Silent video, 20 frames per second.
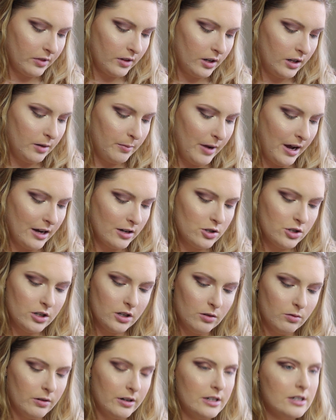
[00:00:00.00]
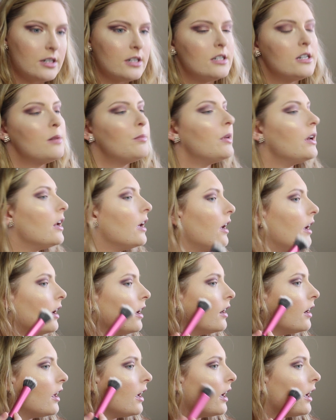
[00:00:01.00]
I'm actually going to dip it
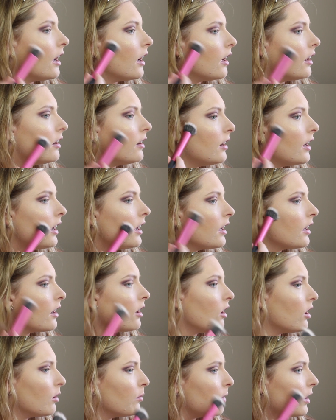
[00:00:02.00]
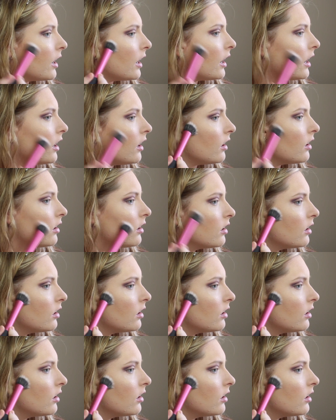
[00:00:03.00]
in and take it on my